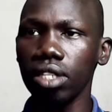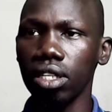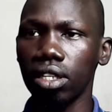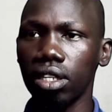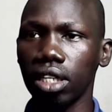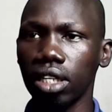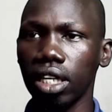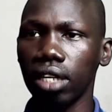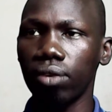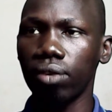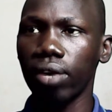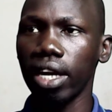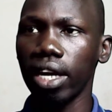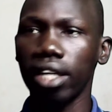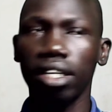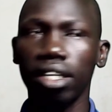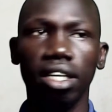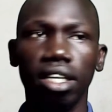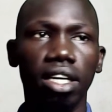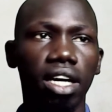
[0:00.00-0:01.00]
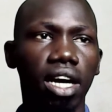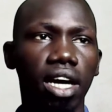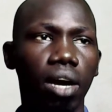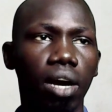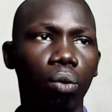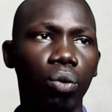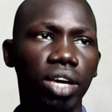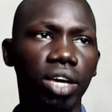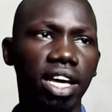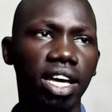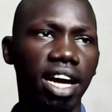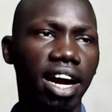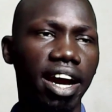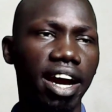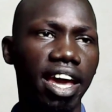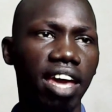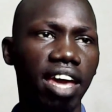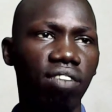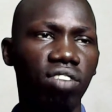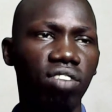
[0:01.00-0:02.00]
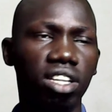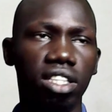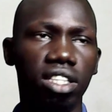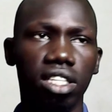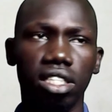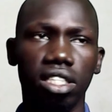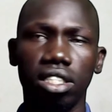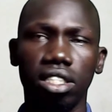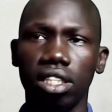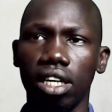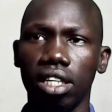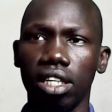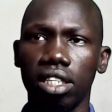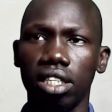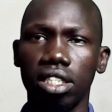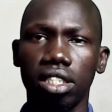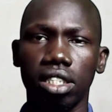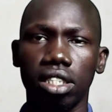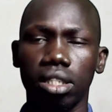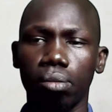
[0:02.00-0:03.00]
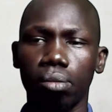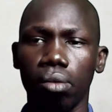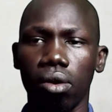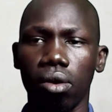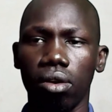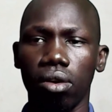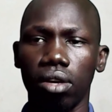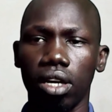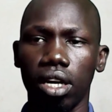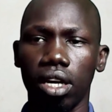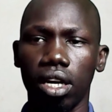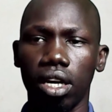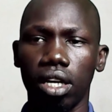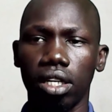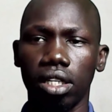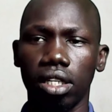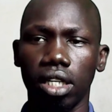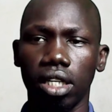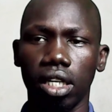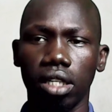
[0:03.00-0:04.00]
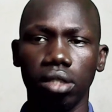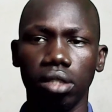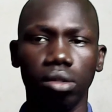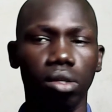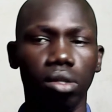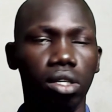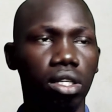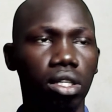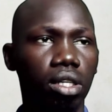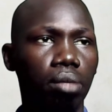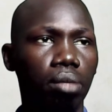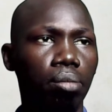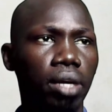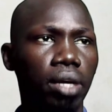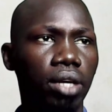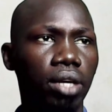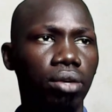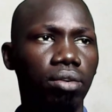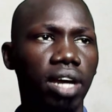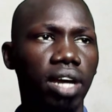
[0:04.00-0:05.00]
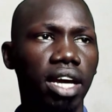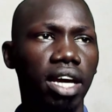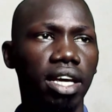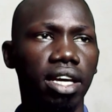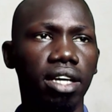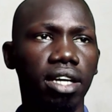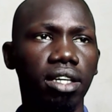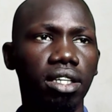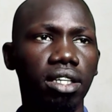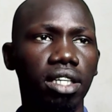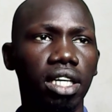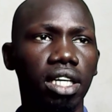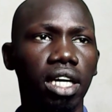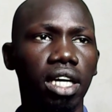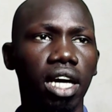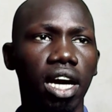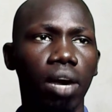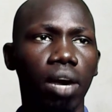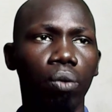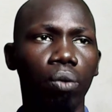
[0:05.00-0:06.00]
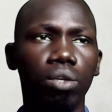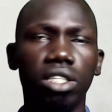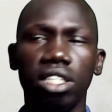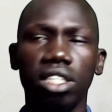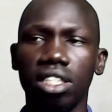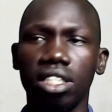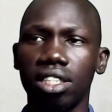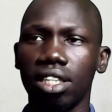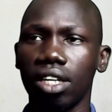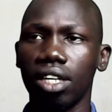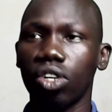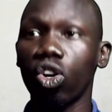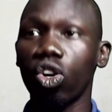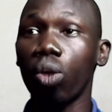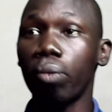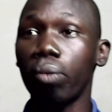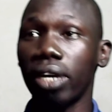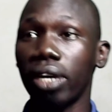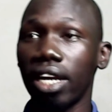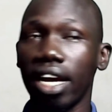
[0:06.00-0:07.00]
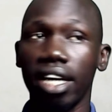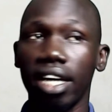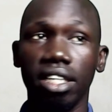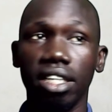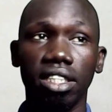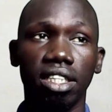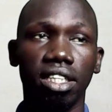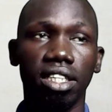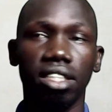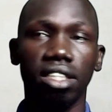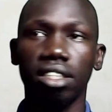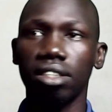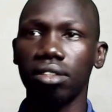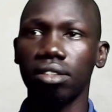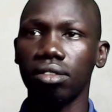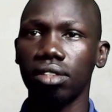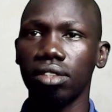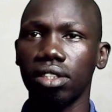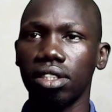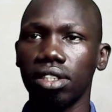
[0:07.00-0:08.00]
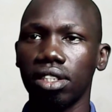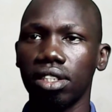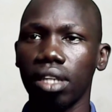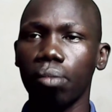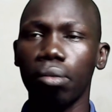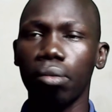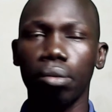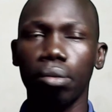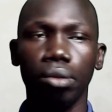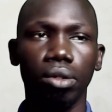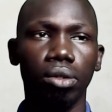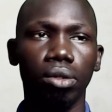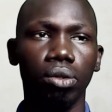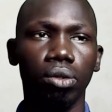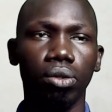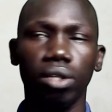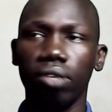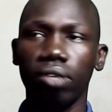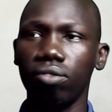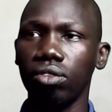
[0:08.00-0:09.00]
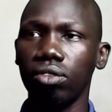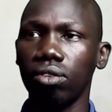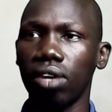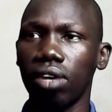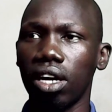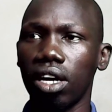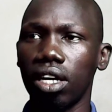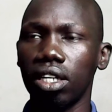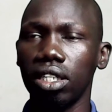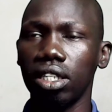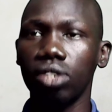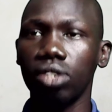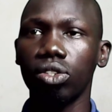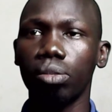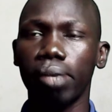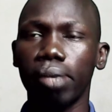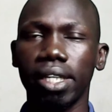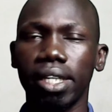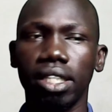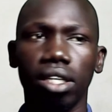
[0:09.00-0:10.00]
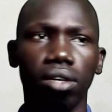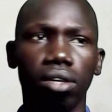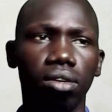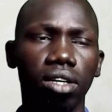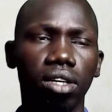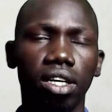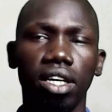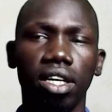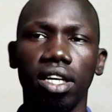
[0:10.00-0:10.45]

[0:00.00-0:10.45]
Okay, great. Uh, we are having this uh, this small uh, uh, uh menu right here, uh, which is a command line. some of you, if you are new to my channel,